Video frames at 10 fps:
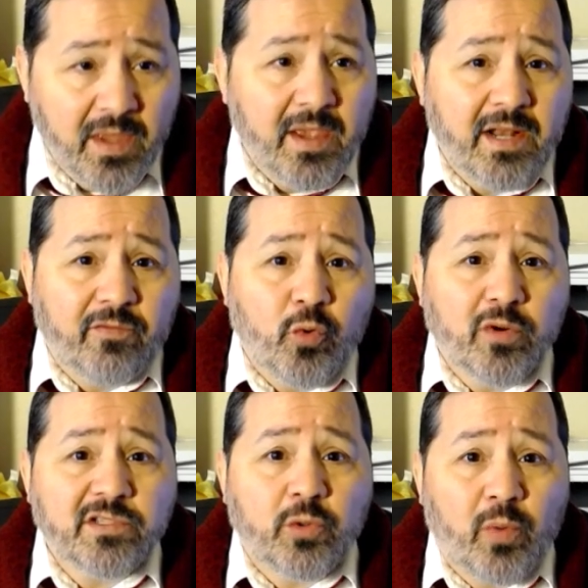and of
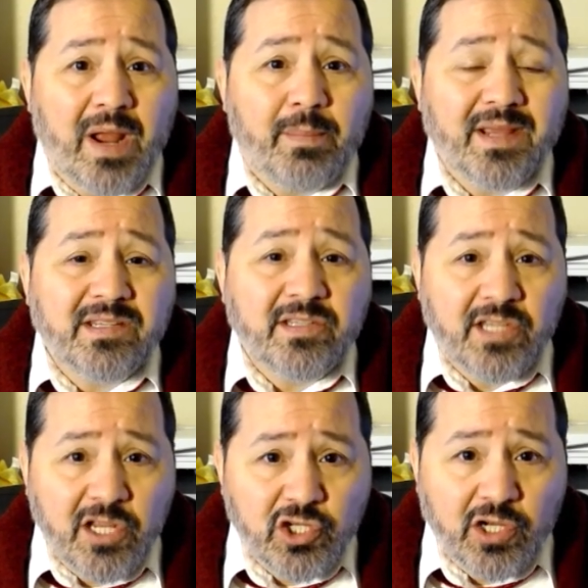course, the rabbis
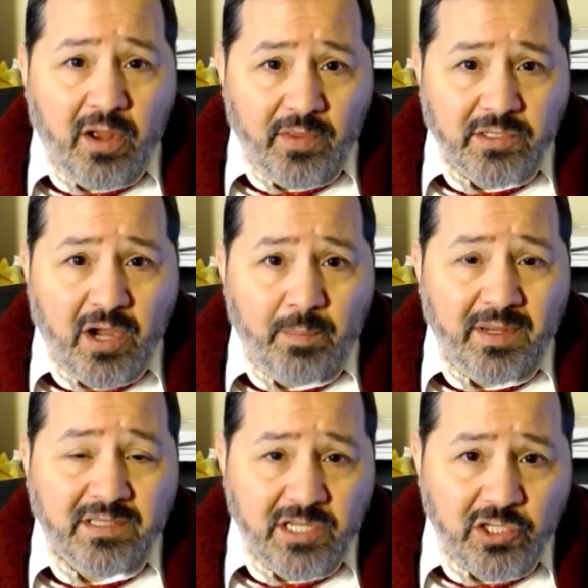teaching on the
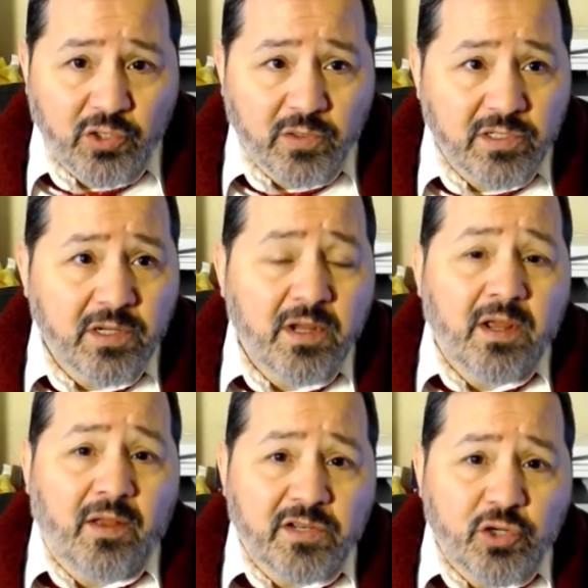topic, teachers,
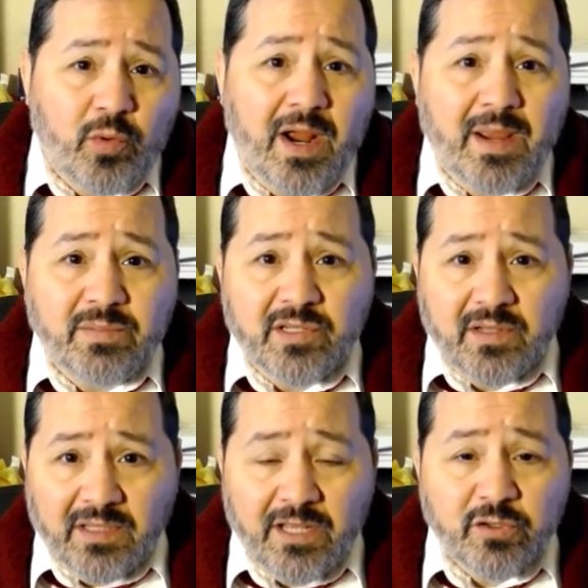and the scribes and the
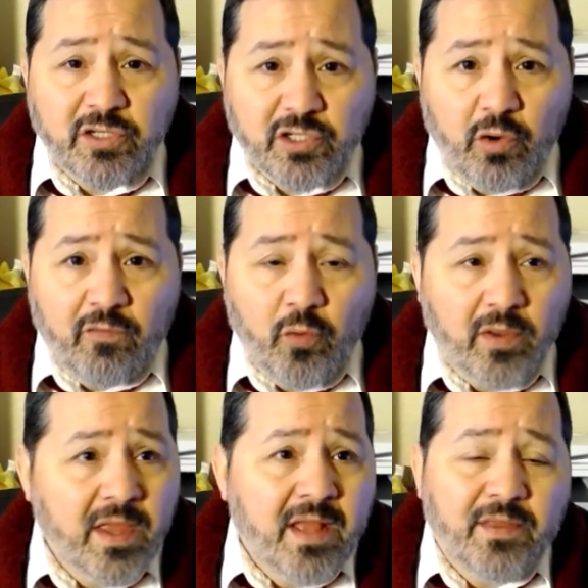leaders and so forth.
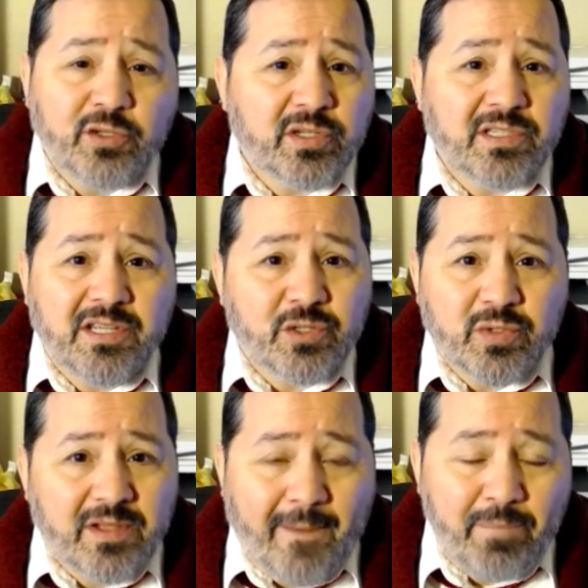This
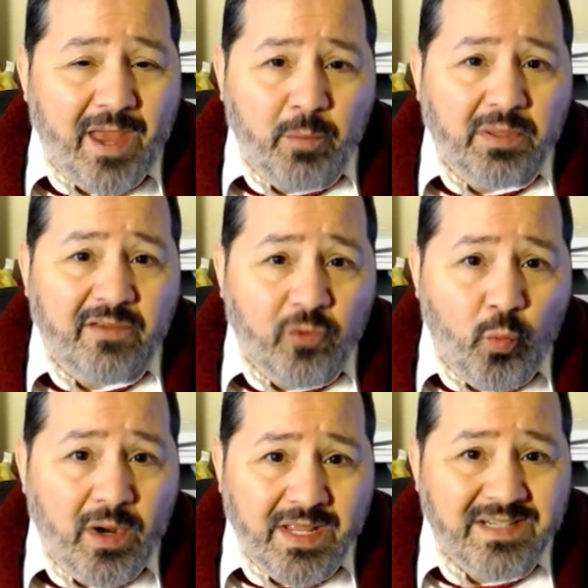was. I don't believe for
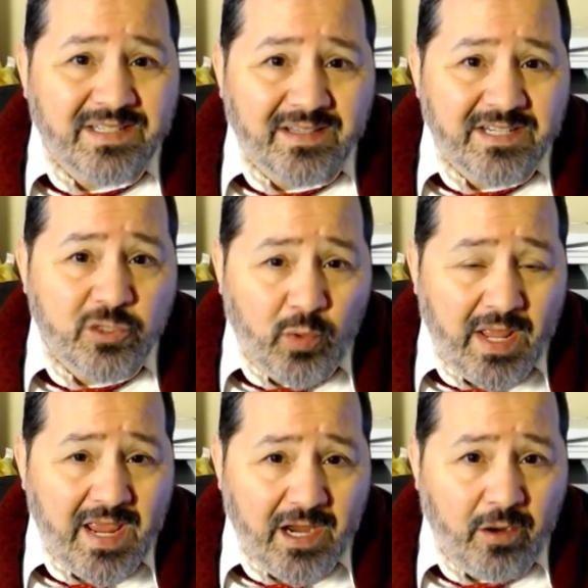one instant this is what
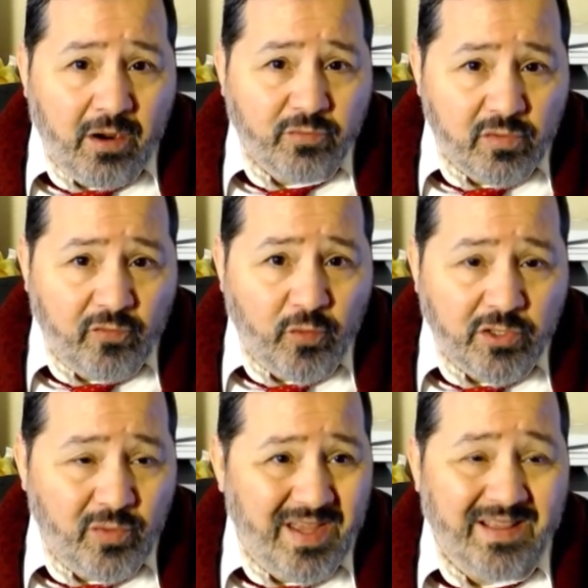Hank Hanegraaff is referring
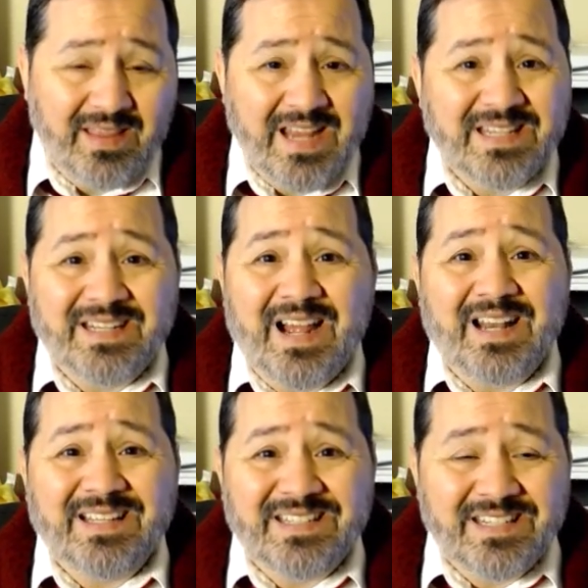to, that they did not
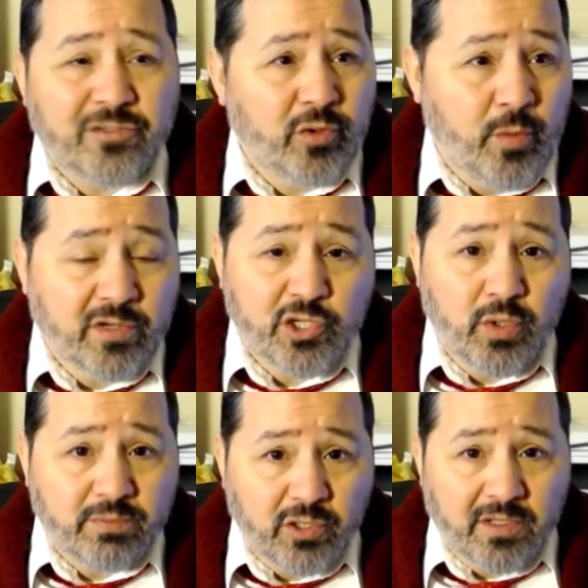exist or they were
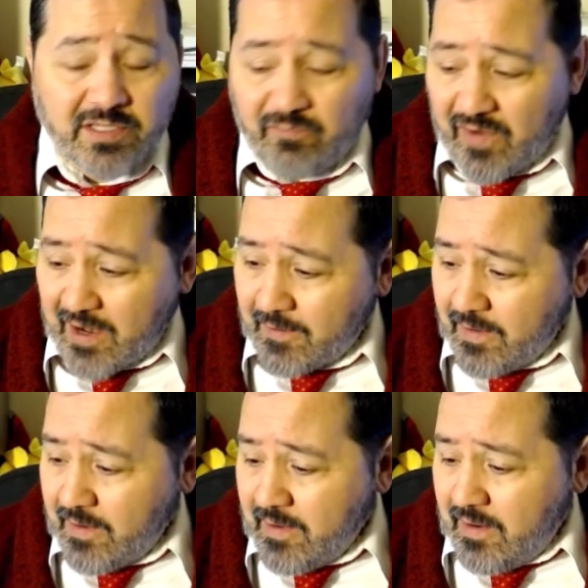scriptureless. In fact,
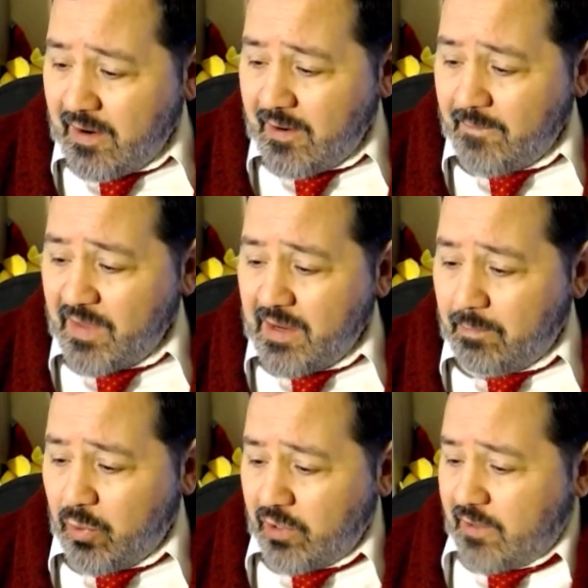in a
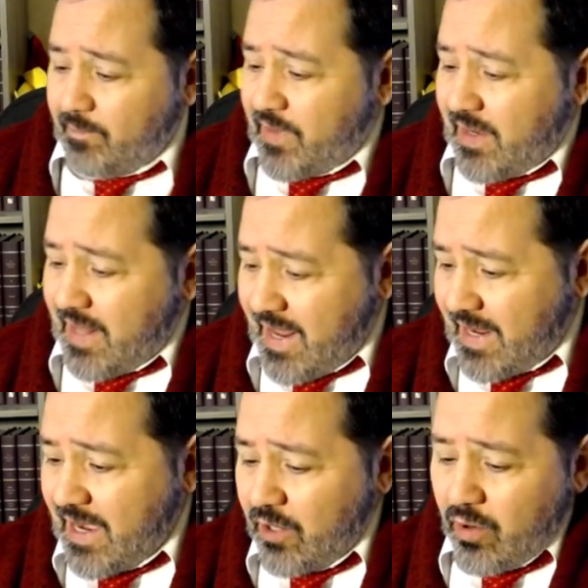book that Hank
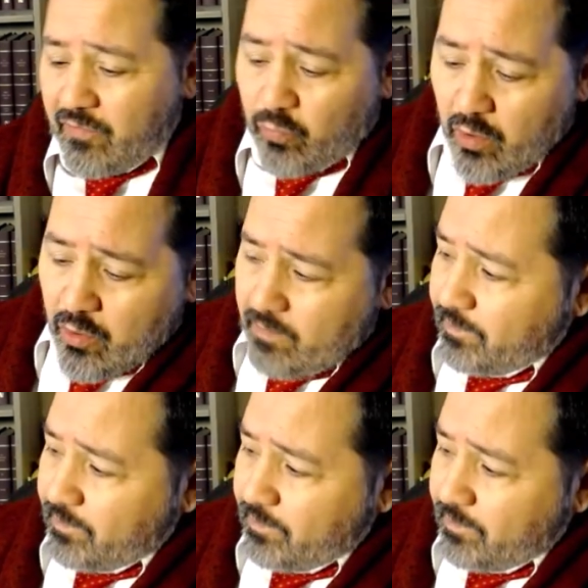Hanegraaff wrote,